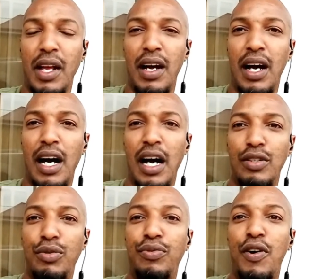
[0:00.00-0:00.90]
uh,
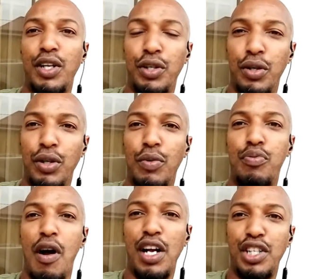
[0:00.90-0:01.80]
to fund your, your
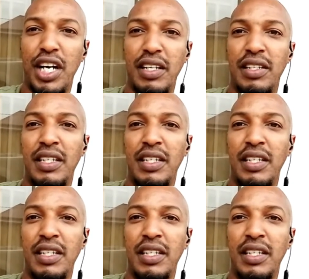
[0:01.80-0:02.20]
project